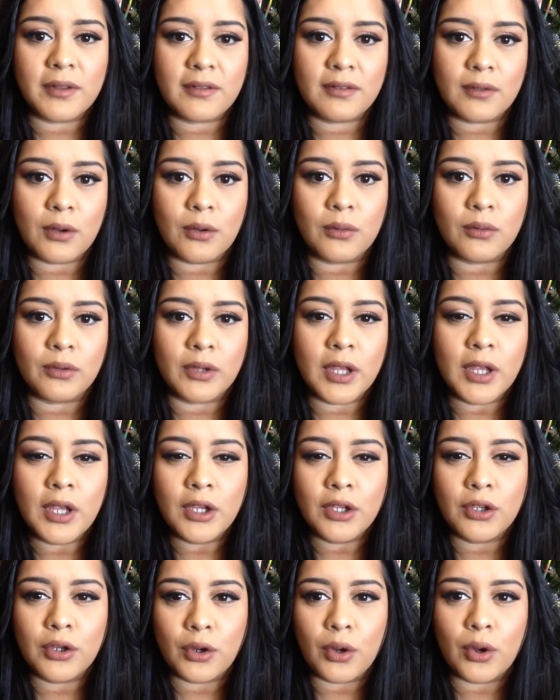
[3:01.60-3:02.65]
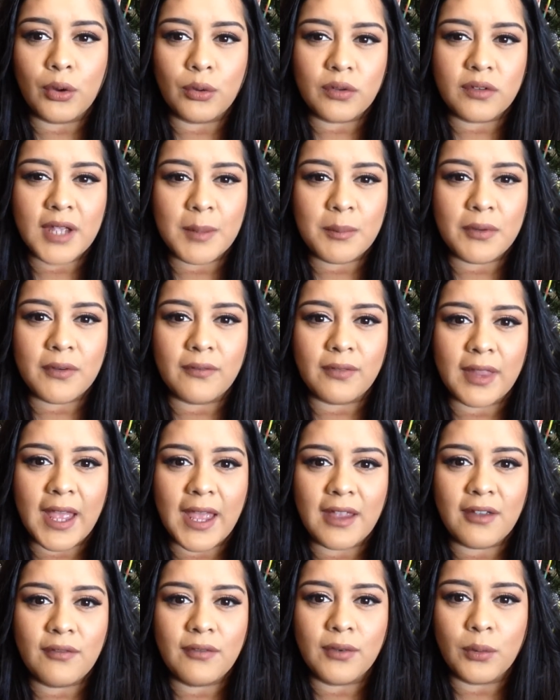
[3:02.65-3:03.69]
this own, your own type of
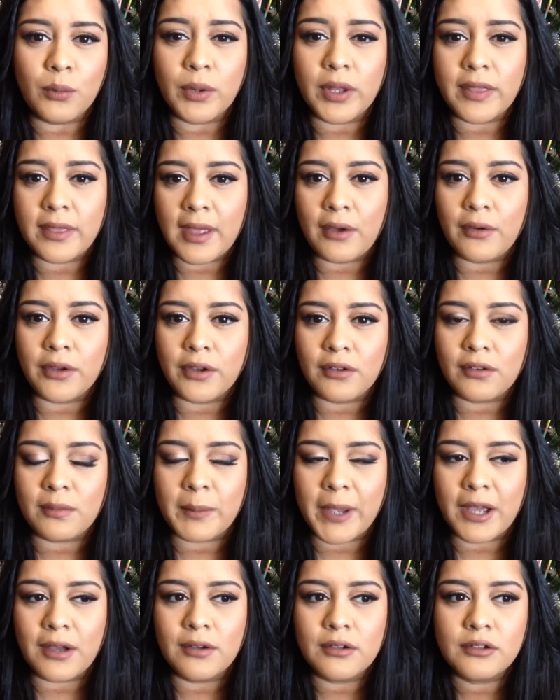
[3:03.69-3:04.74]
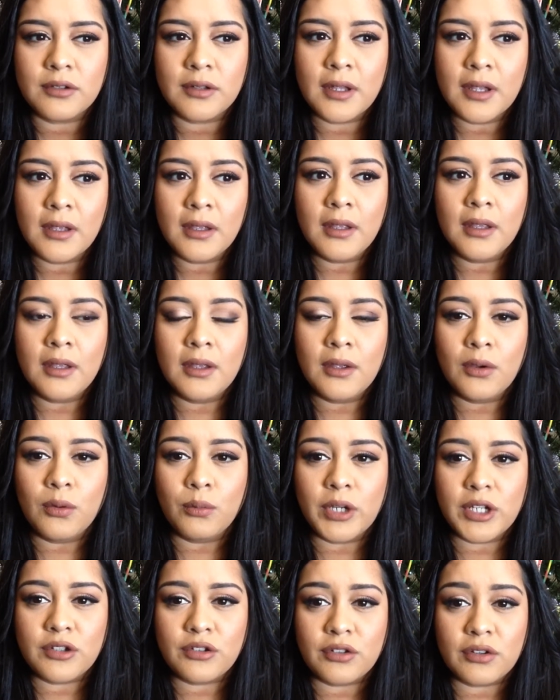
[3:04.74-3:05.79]
life without your spouse,
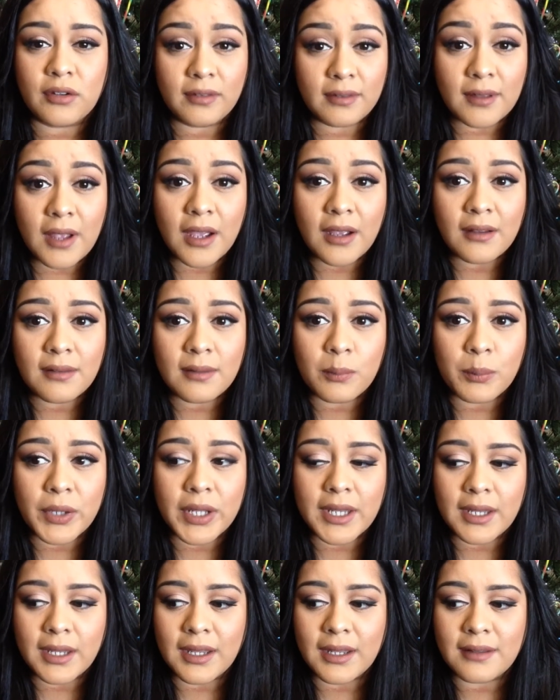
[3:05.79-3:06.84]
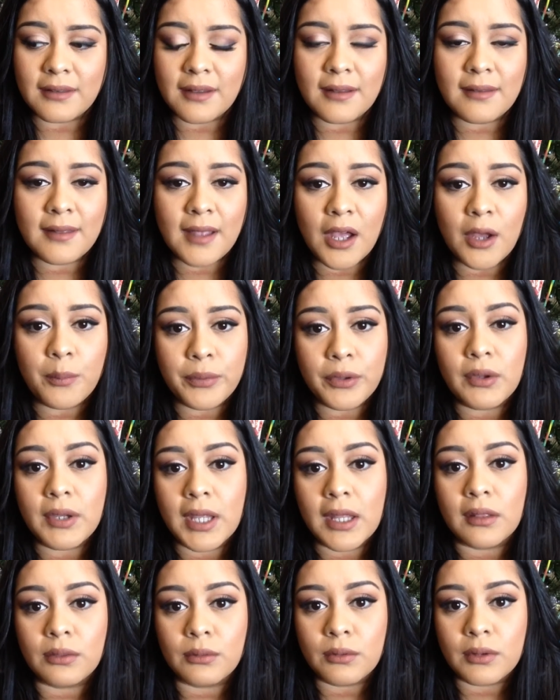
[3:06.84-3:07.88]
which sucks, but it does help you
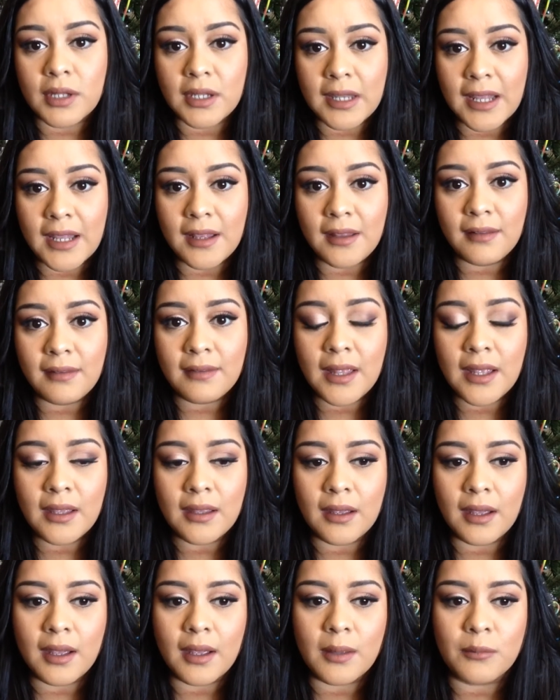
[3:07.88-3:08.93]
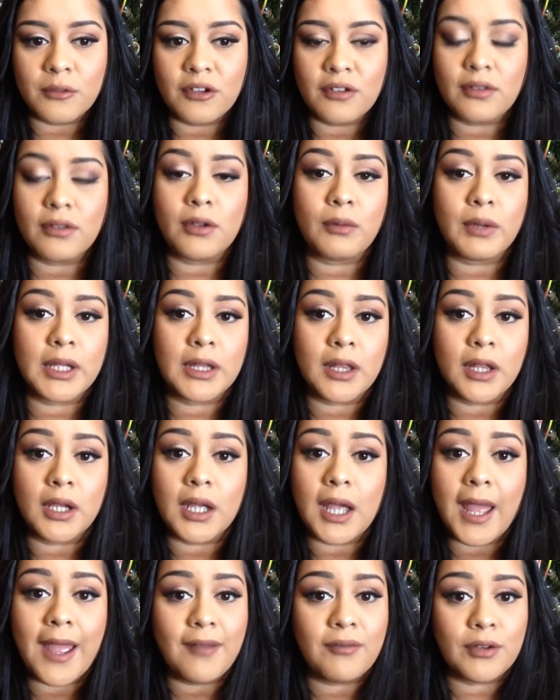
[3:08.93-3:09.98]
get through the days. Just knowing, look,
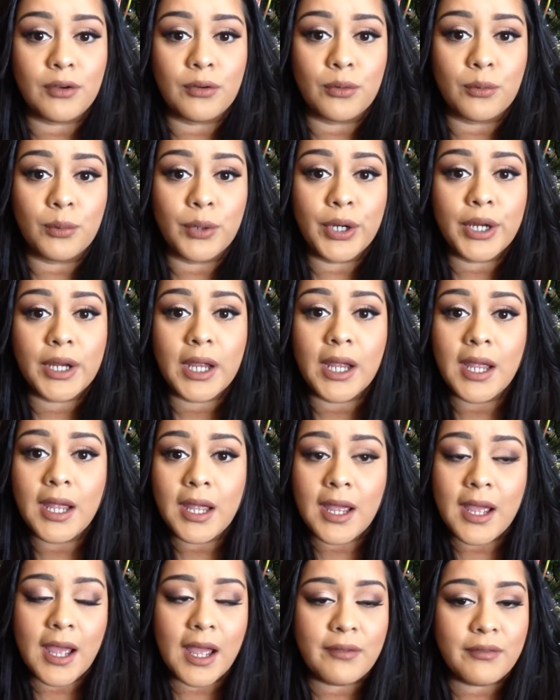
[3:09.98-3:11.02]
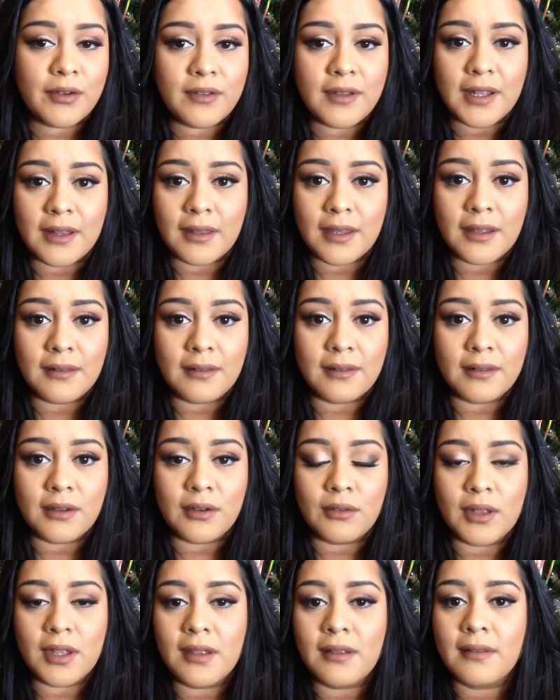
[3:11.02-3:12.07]
I have to go to work, I have to take the kids to
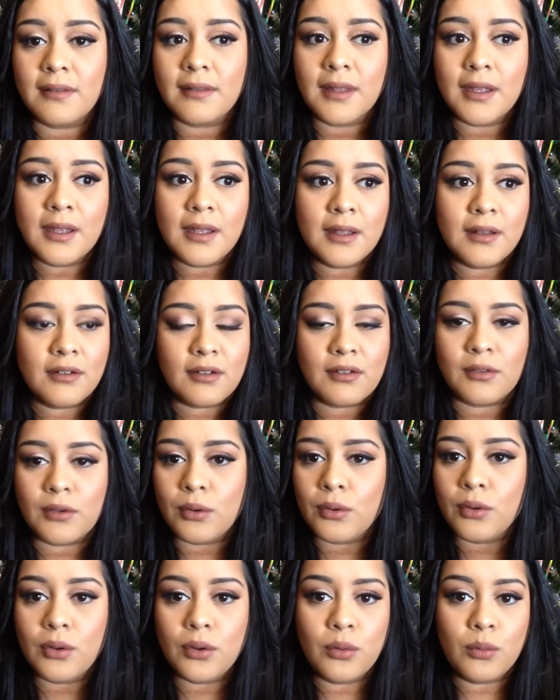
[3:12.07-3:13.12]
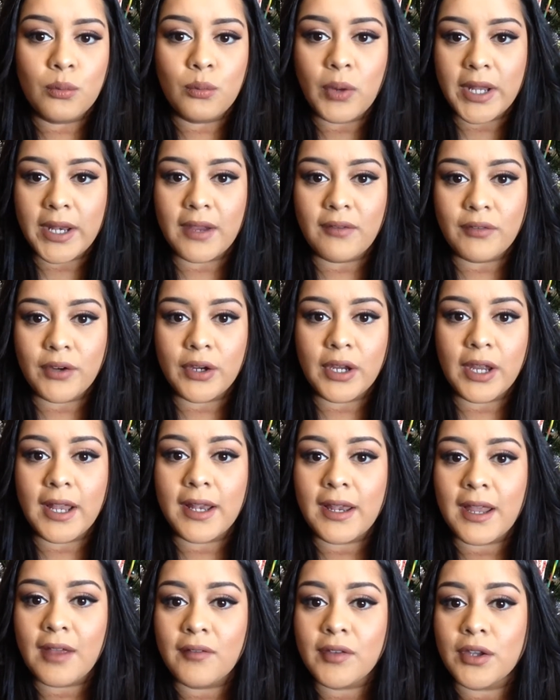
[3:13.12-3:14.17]
do this, to school, whatever,
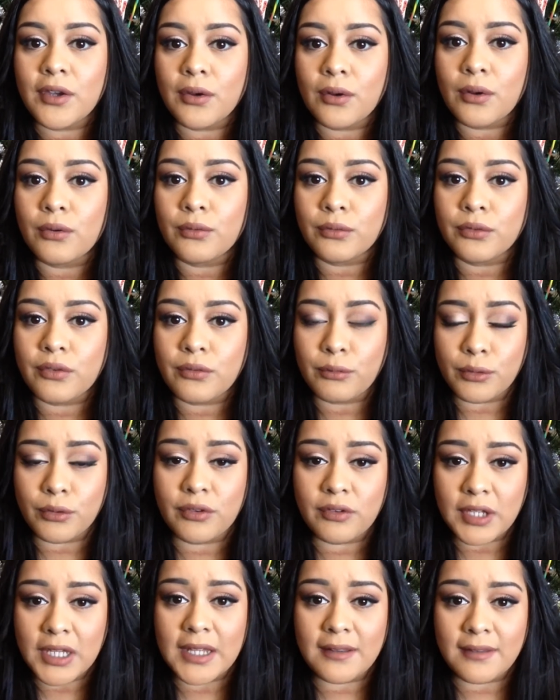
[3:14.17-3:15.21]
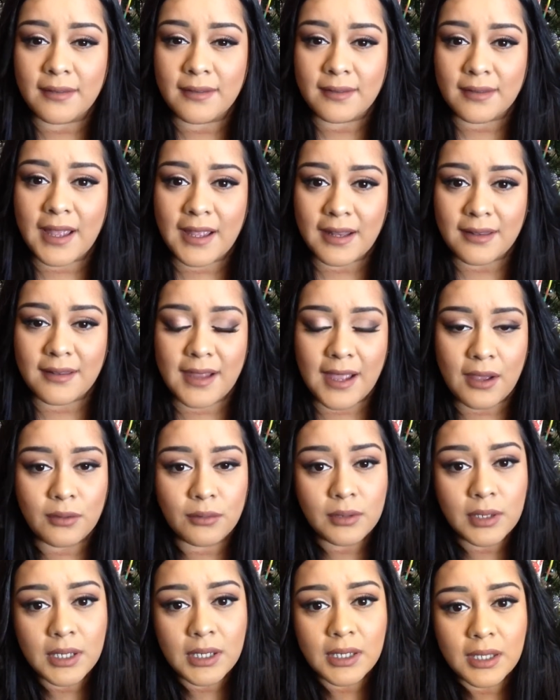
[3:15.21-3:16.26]
and having your own routine set
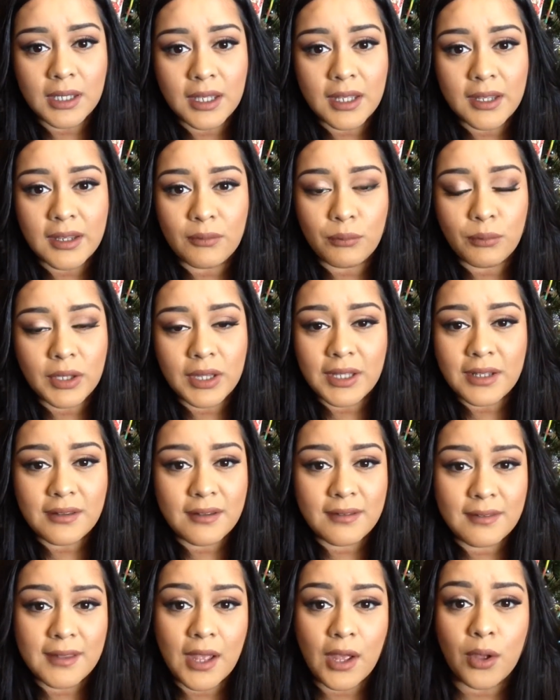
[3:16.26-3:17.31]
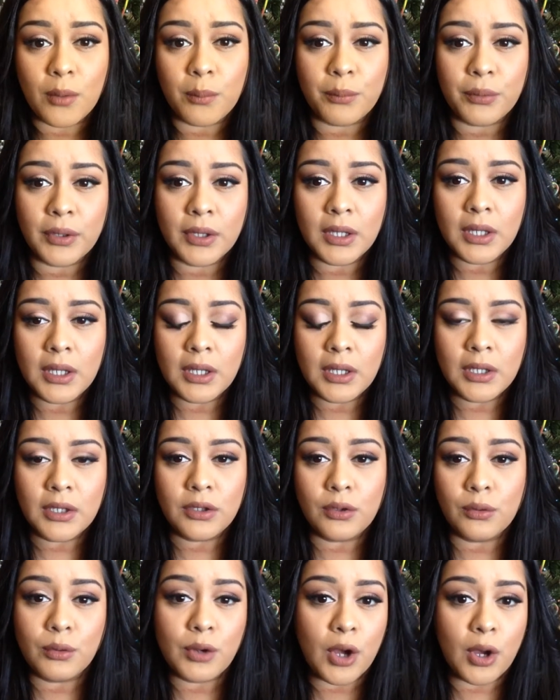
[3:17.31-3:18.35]
down, it really does help
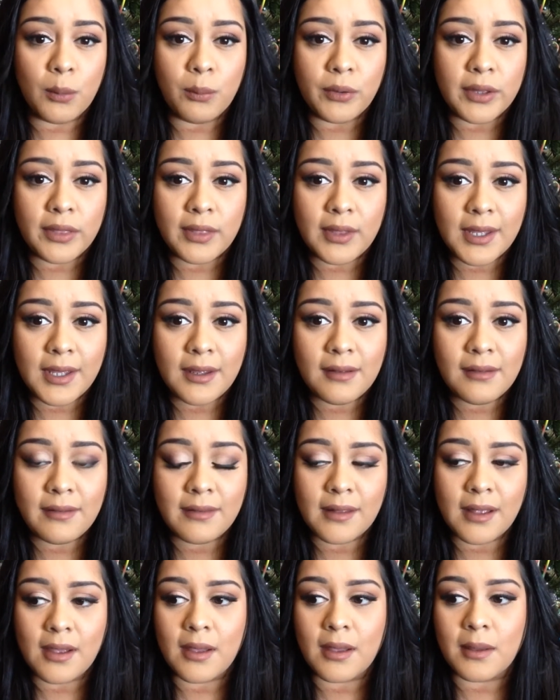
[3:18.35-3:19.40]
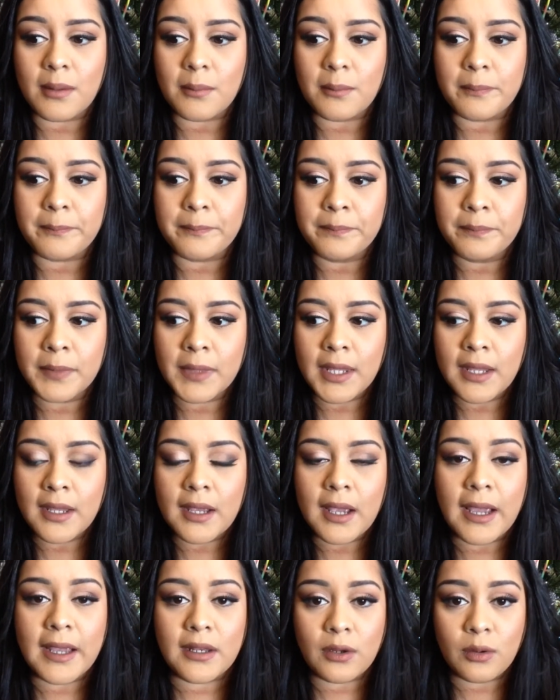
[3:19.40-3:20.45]
you cope with things.
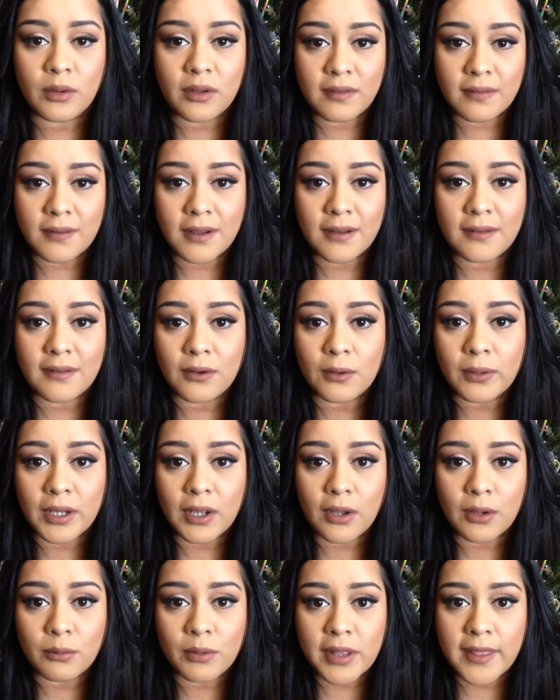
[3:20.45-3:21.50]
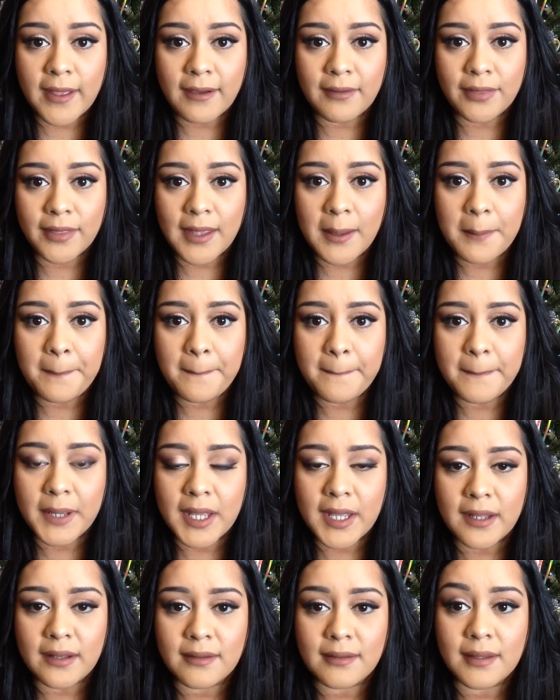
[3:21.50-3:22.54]
I know it sucks going on without them,
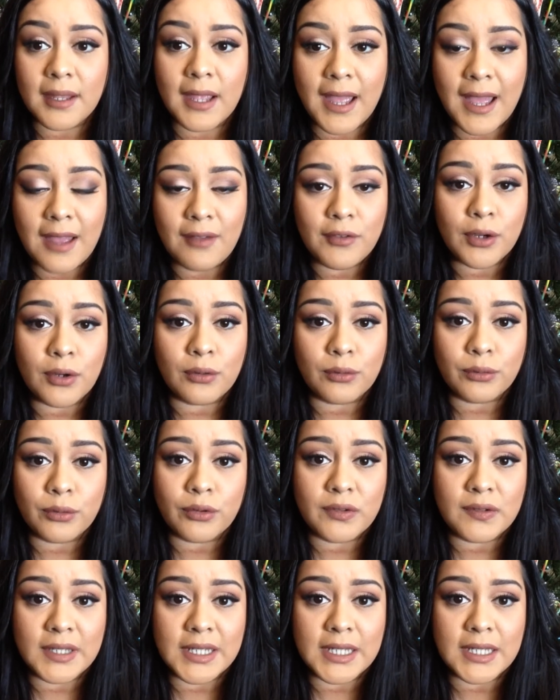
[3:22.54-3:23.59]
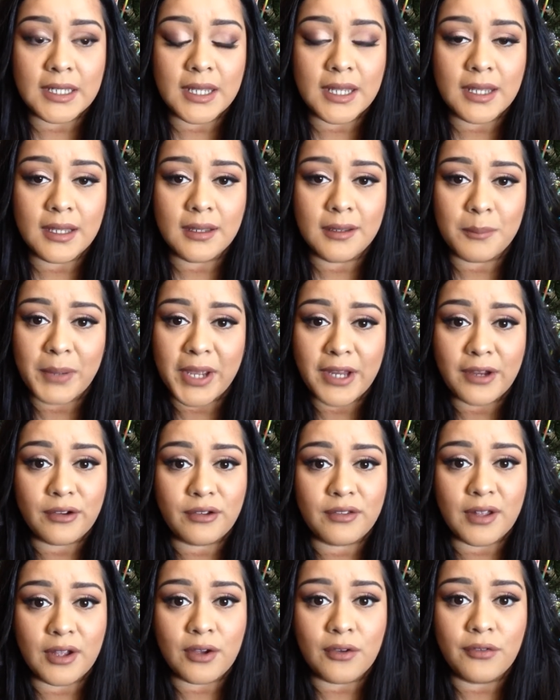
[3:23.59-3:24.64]
but to have your own routine by
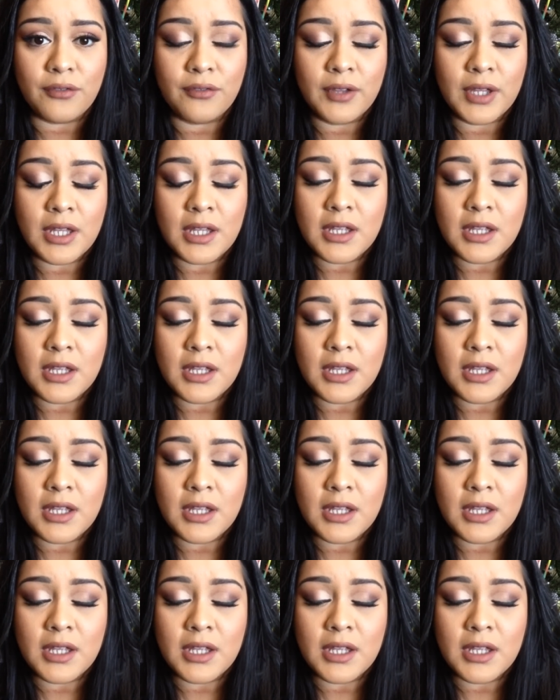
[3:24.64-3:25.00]
yourself